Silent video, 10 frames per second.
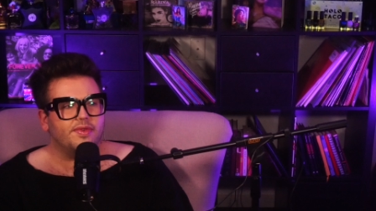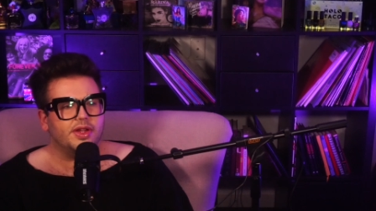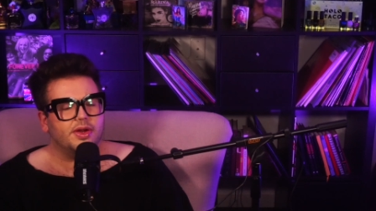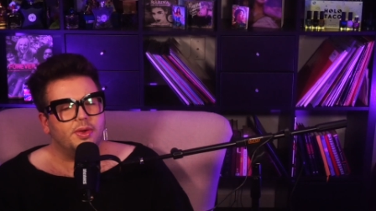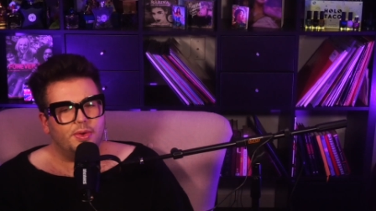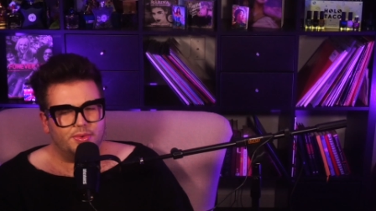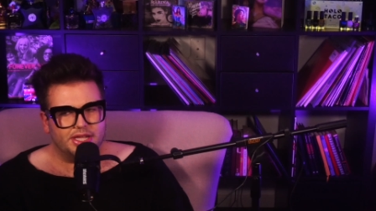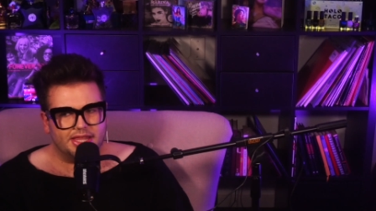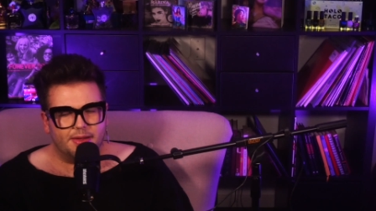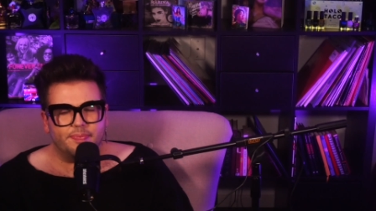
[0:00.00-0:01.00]
you're
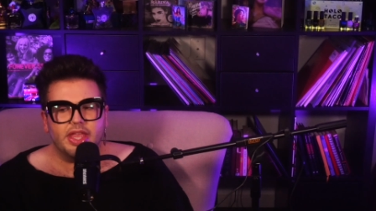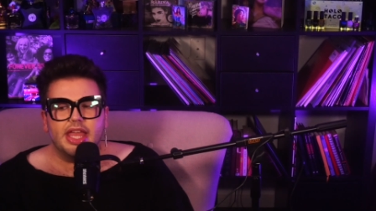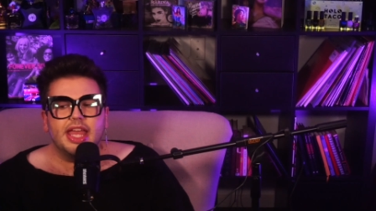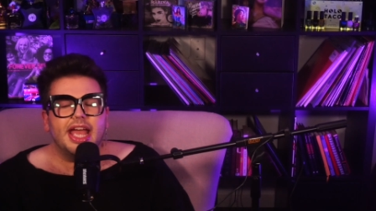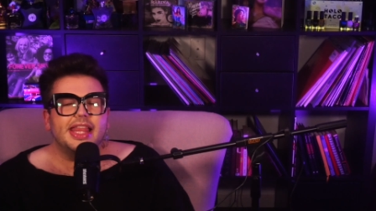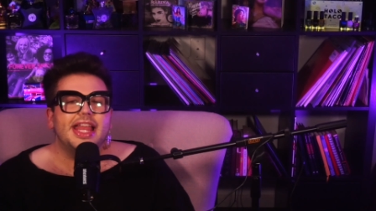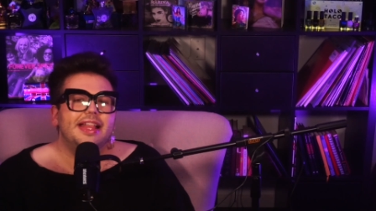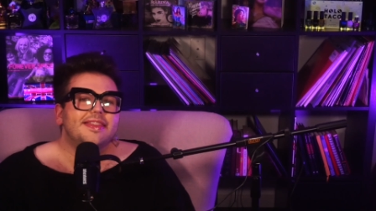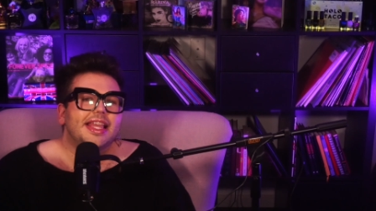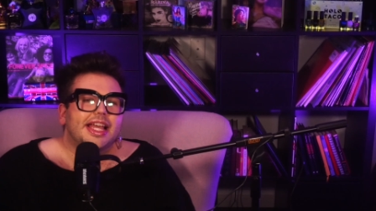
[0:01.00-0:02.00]
holding them. And
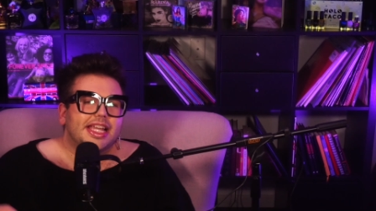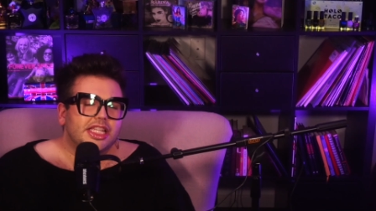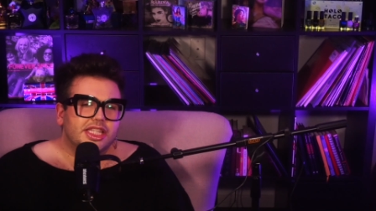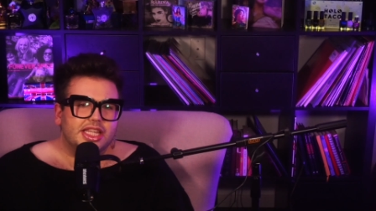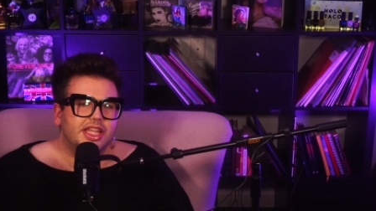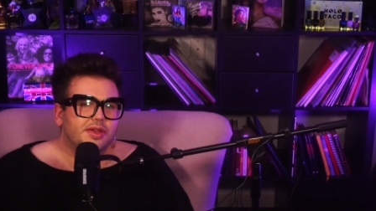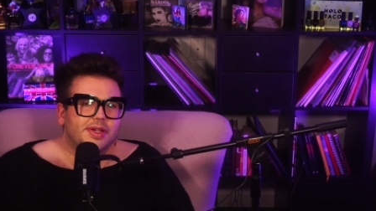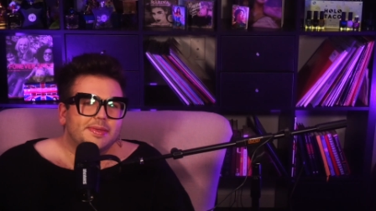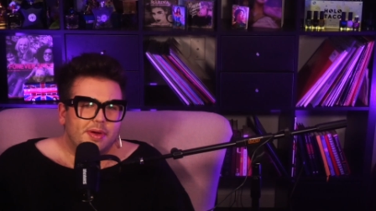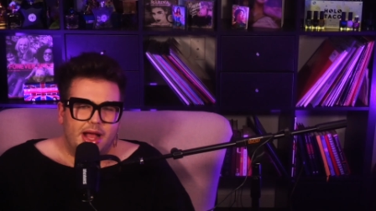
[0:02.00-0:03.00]
that's like a
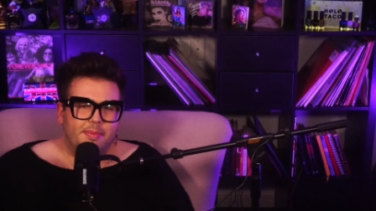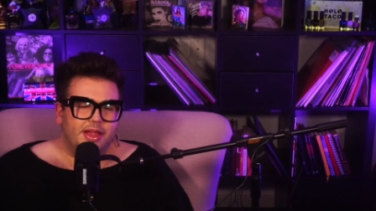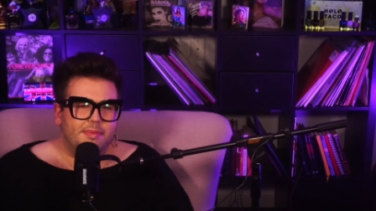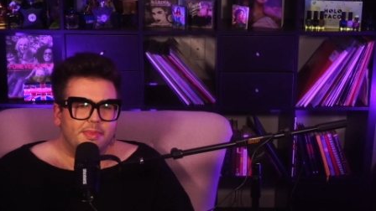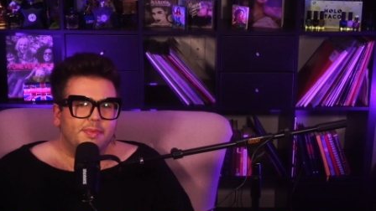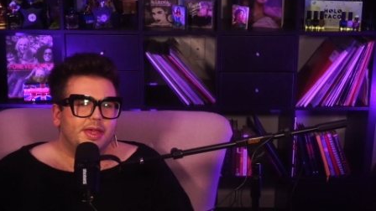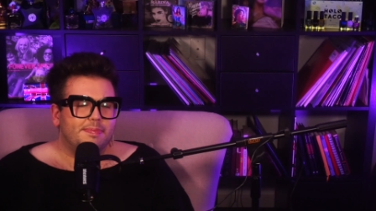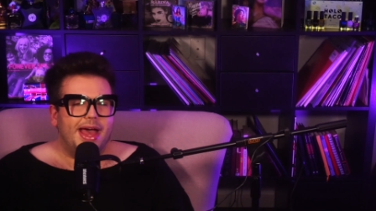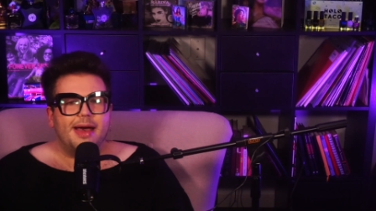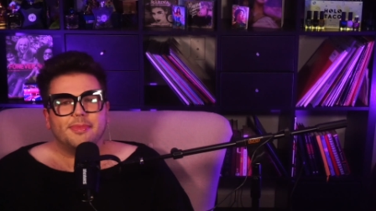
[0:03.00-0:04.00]
continuous problem with
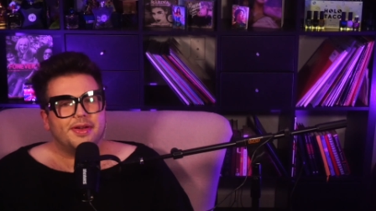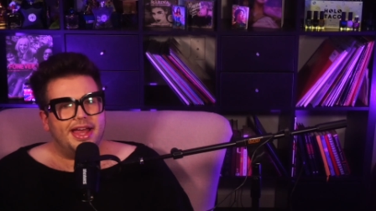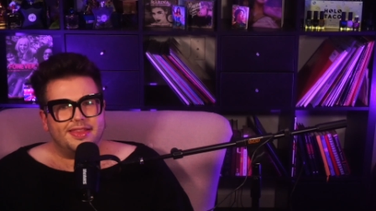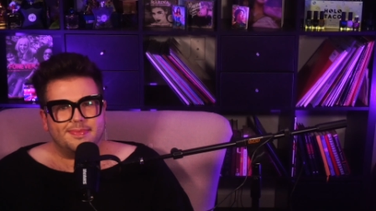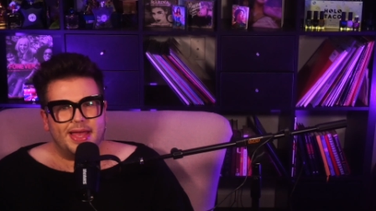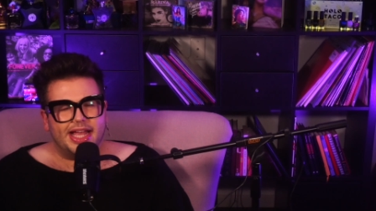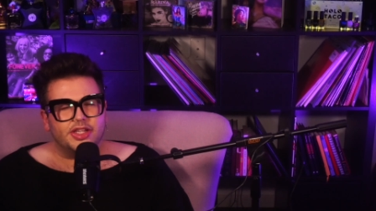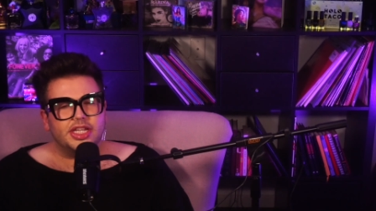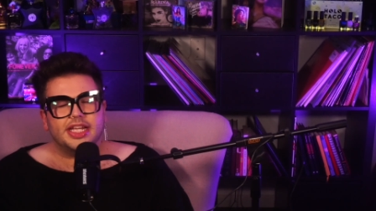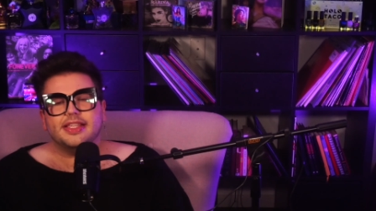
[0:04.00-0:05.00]
Pat McGrath's
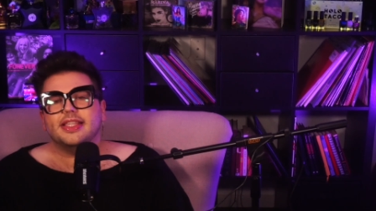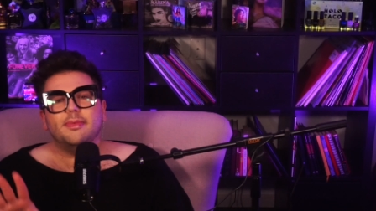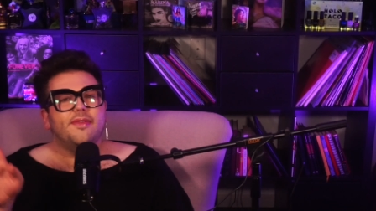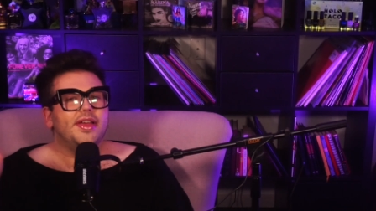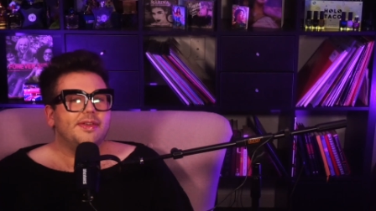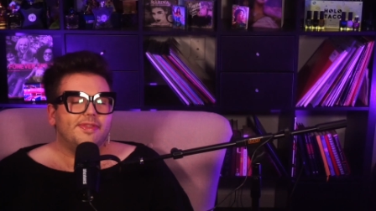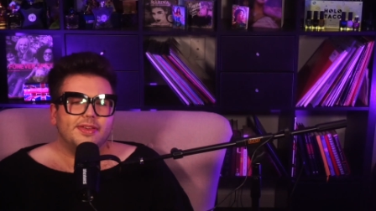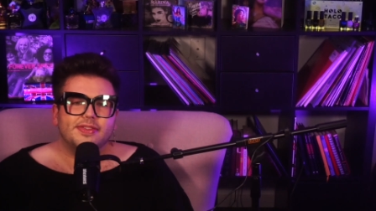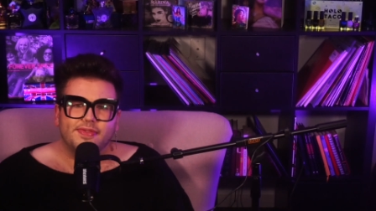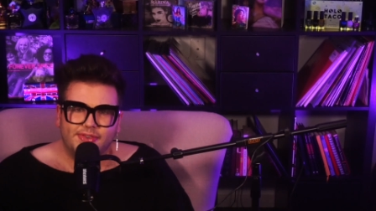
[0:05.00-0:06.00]
packaging is some of it
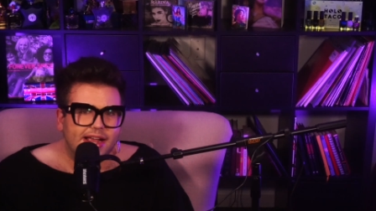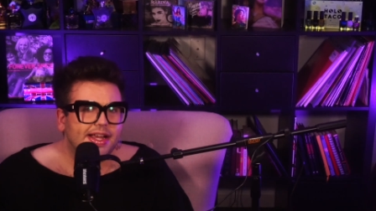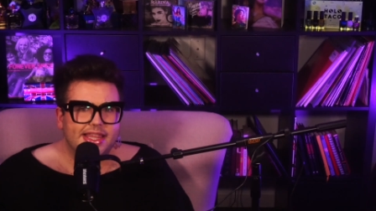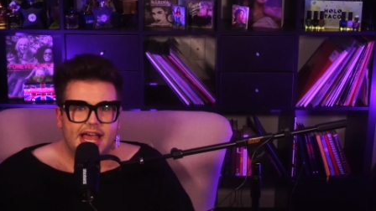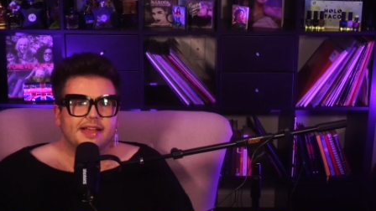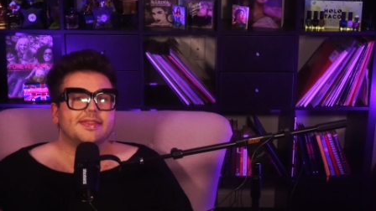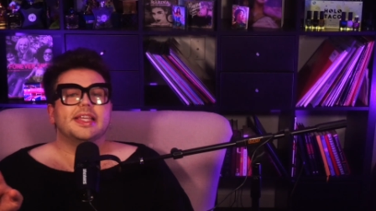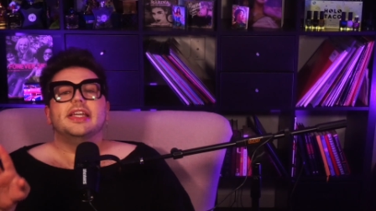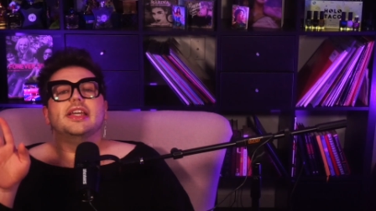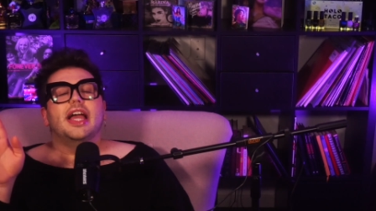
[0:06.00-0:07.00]
feels very luxe
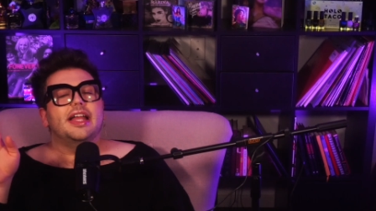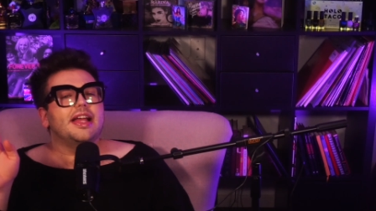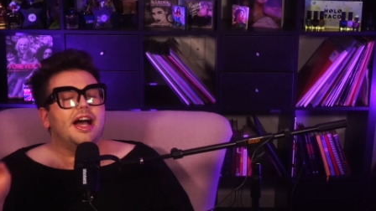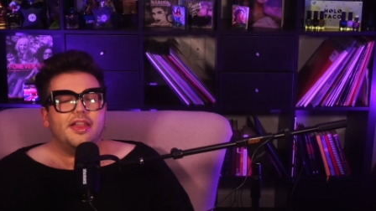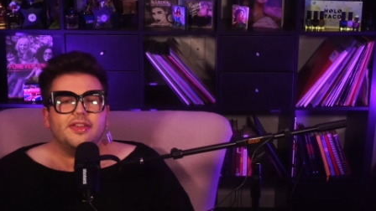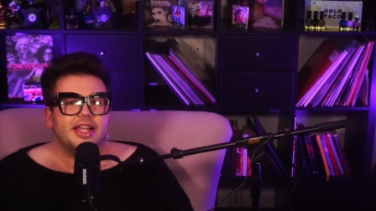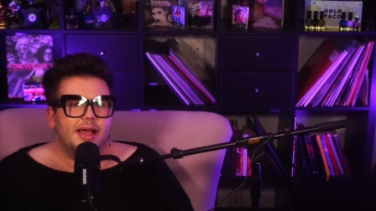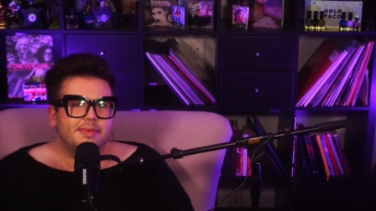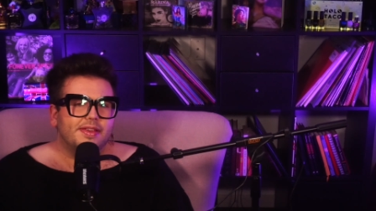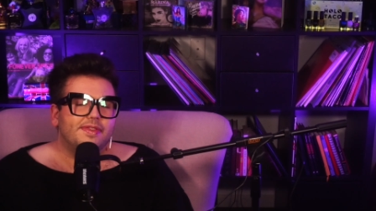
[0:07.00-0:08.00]
and other
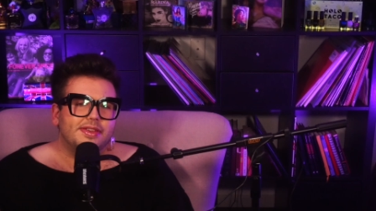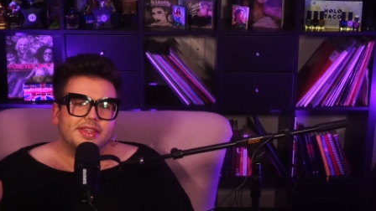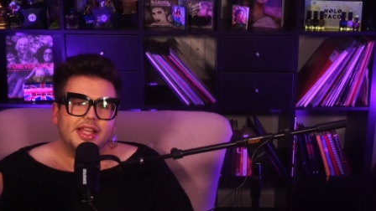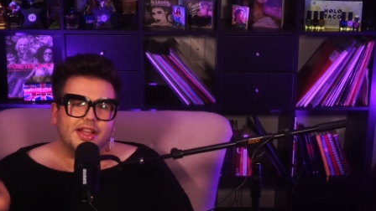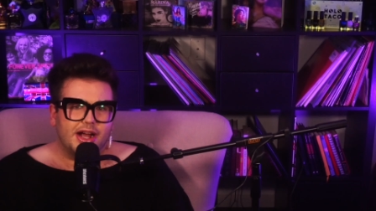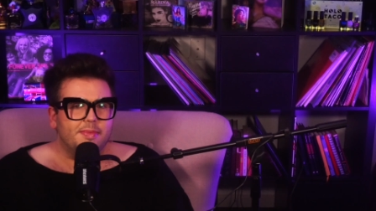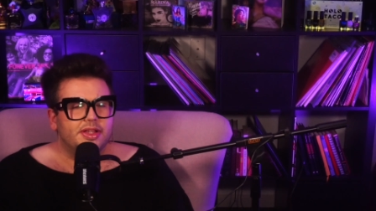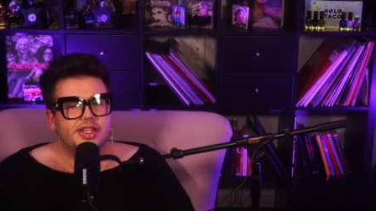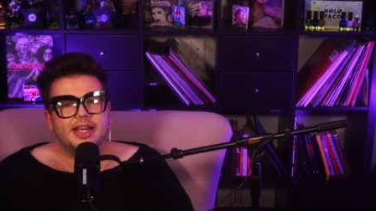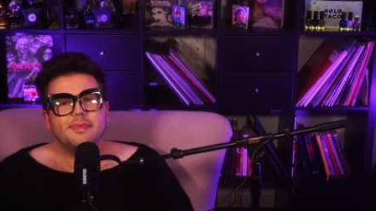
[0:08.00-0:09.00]
times it feels like
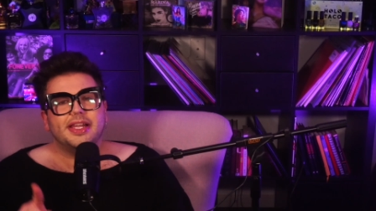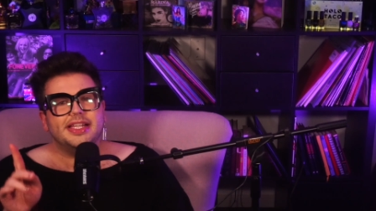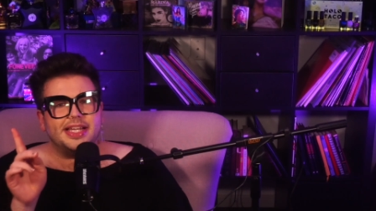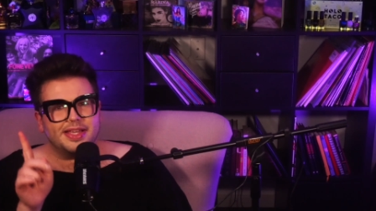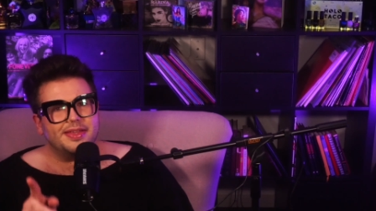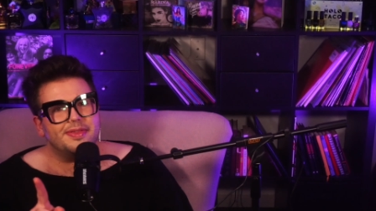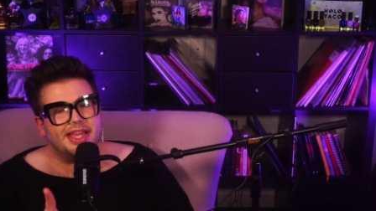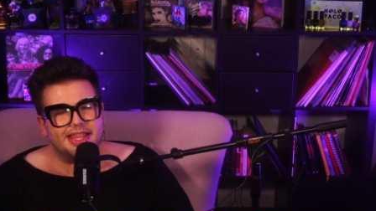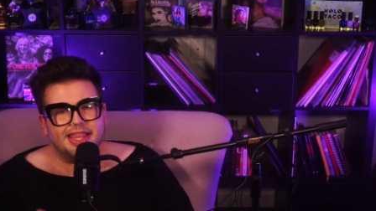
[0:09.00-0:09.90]
garbage. And I'm going to tell you that